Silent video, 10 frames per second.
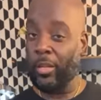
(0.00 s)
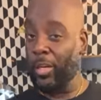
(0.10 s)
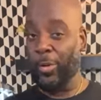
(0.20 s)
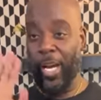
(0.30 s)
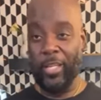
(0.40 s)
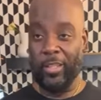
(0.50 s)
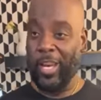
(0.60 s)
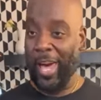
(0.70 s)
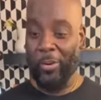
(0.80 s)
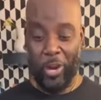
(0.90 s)
Okay?
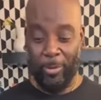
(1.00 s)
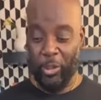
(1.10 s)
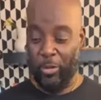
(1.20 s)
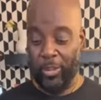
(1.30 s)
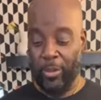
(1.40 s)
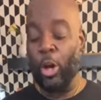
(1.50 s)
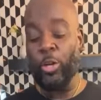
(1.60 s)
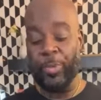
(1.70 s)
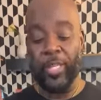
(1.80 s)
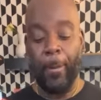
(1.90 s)
I don't know how much you're
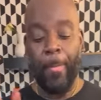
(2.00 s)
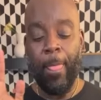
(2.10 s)
gonna say. 30%.